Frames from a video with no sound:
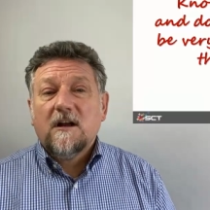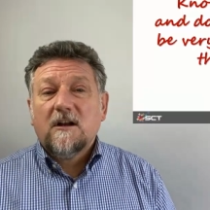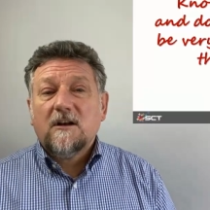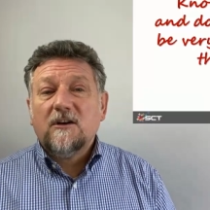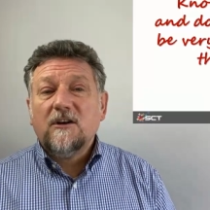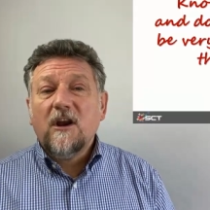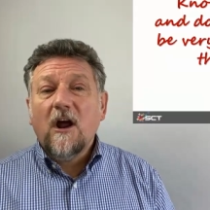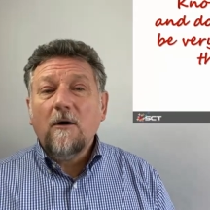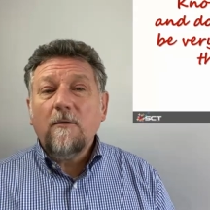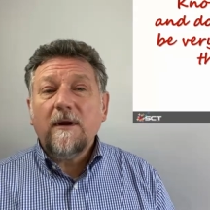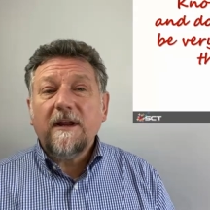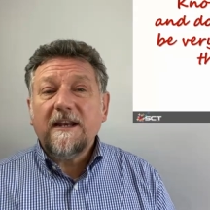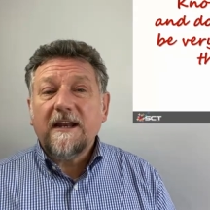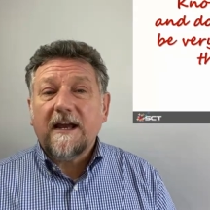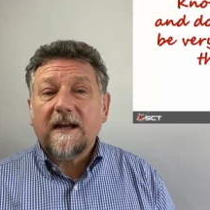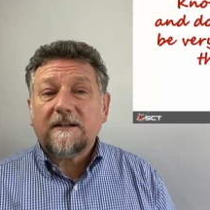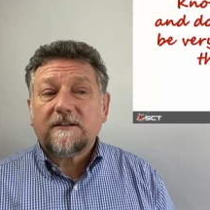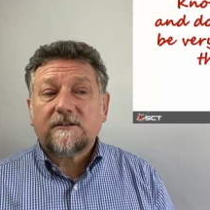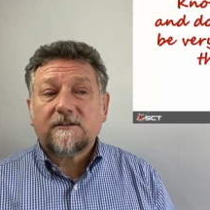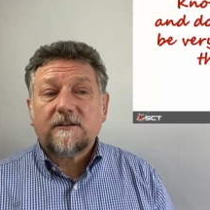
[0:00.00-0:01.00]
knowing
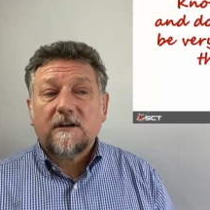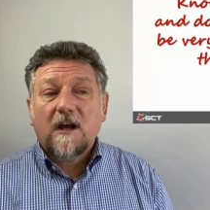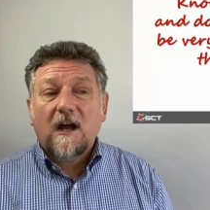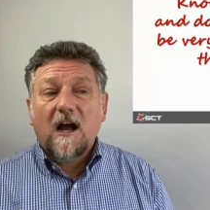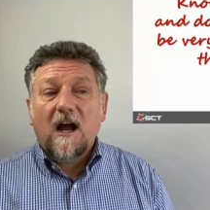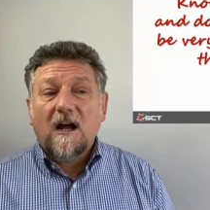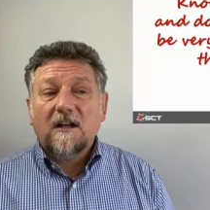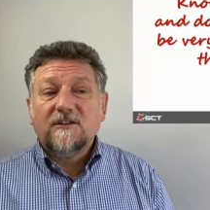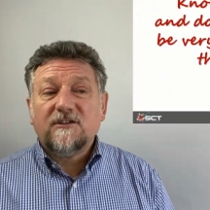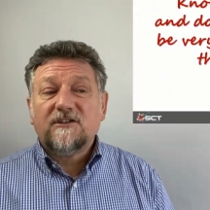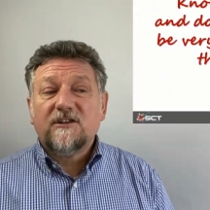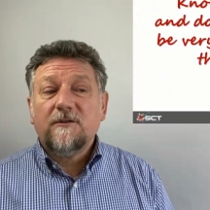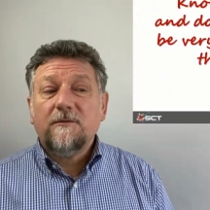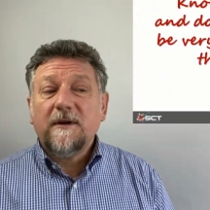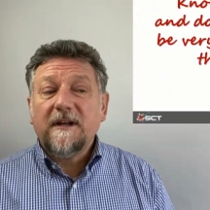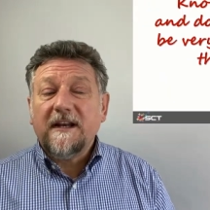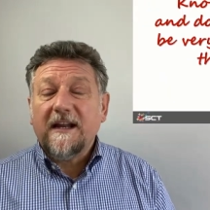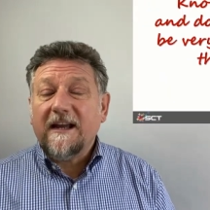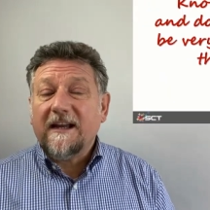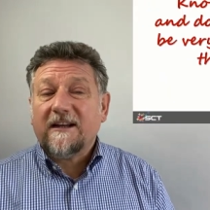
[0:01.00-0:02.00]
it and
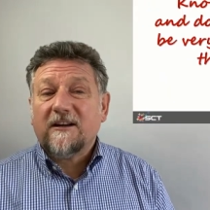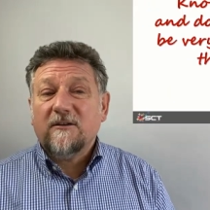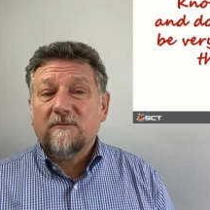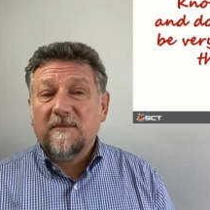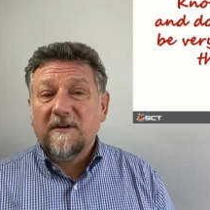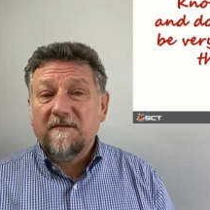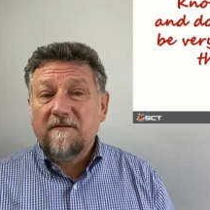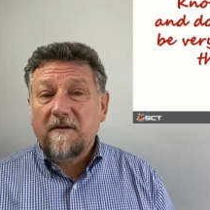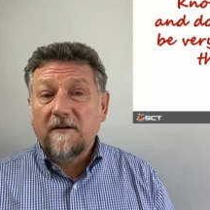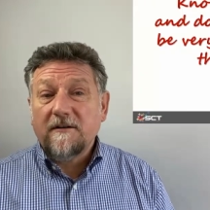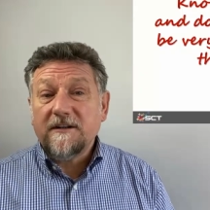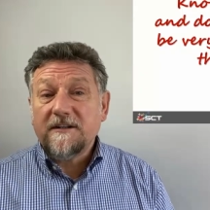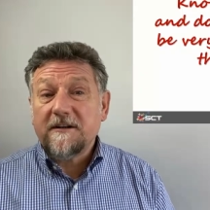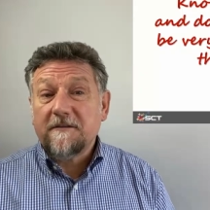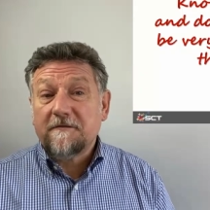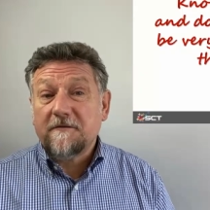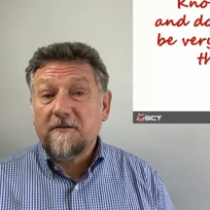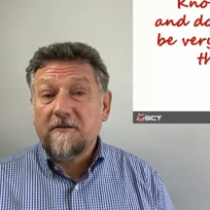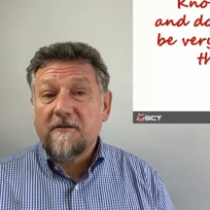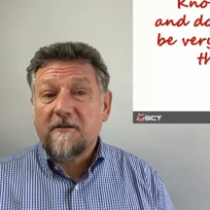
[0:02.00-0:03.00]
doing it can be very
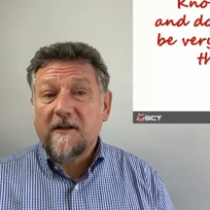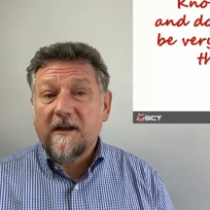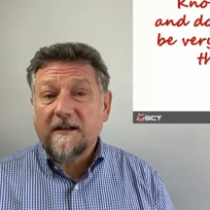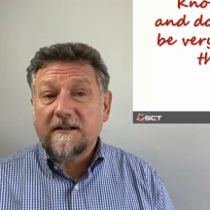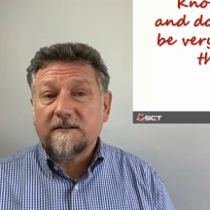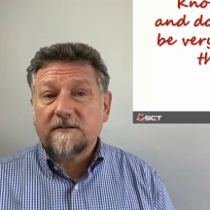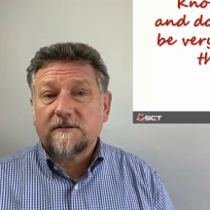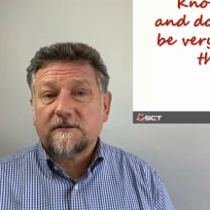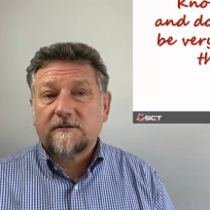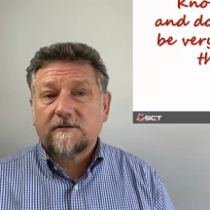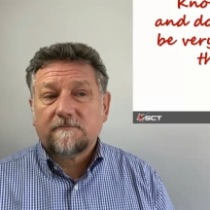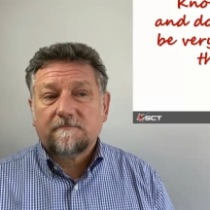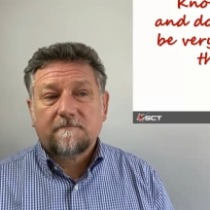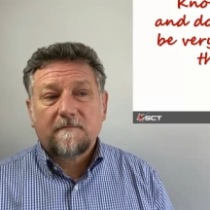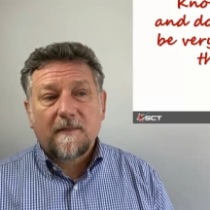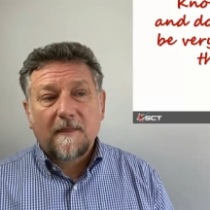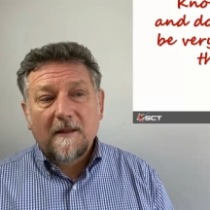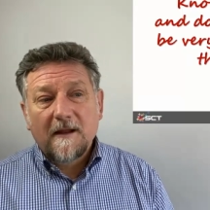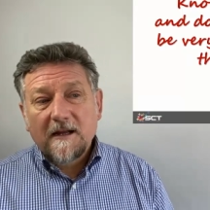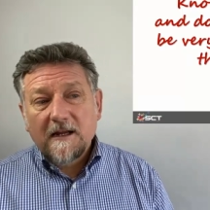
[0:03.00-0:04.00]
different things.
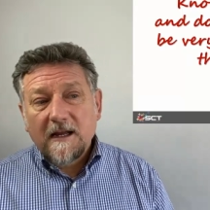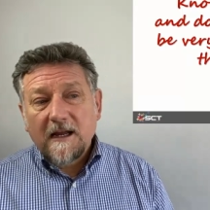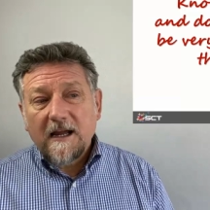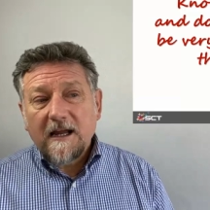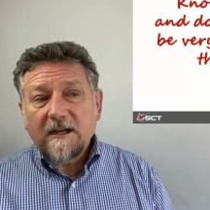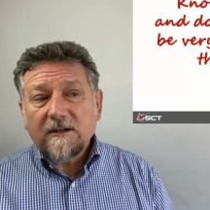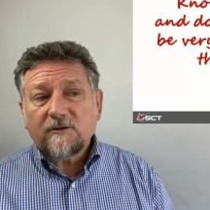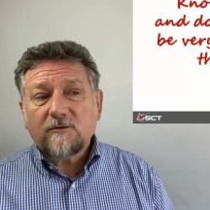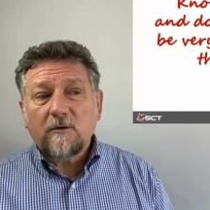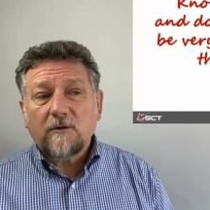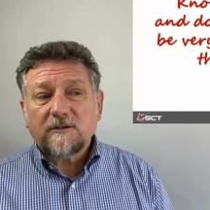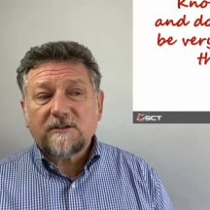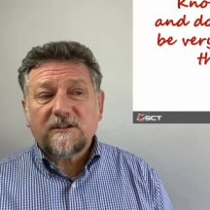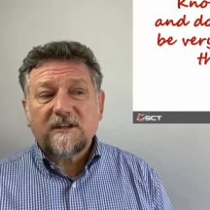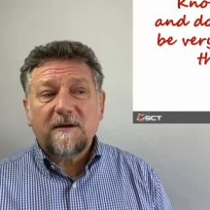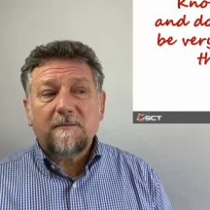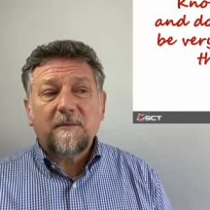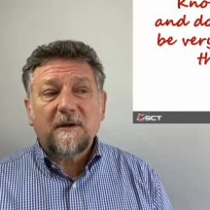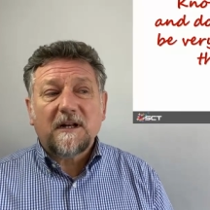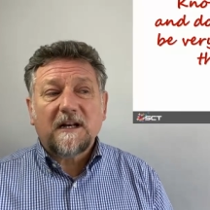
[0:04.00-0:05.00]
Here's what
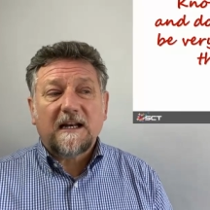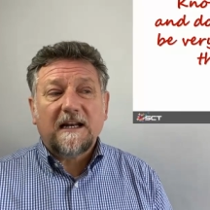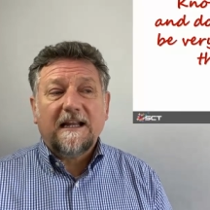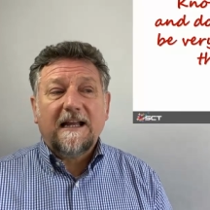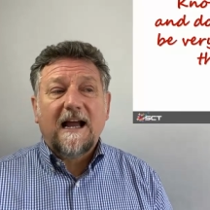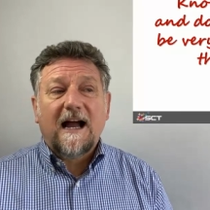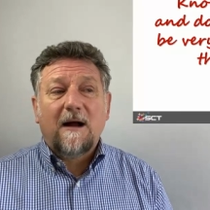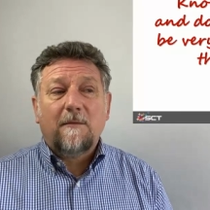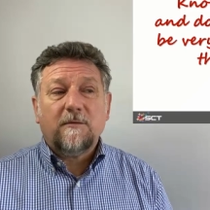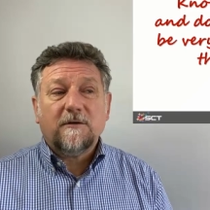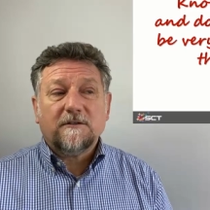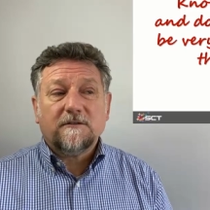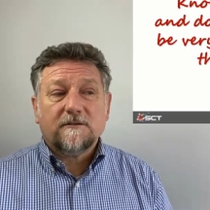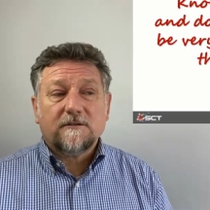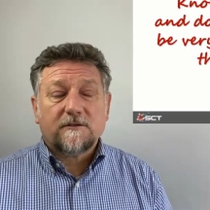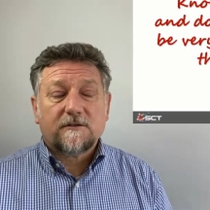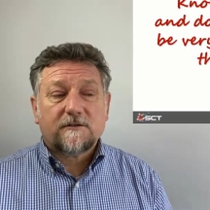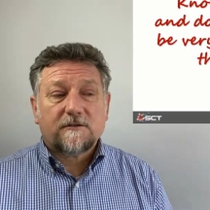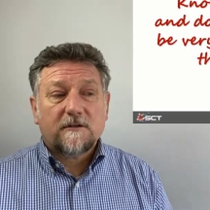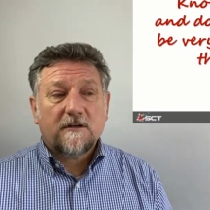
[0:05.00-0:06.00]
typically
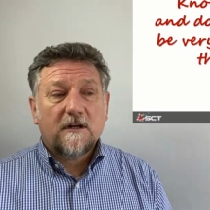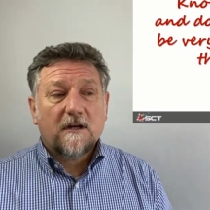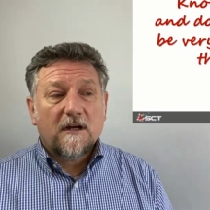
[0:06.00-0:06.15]
happens.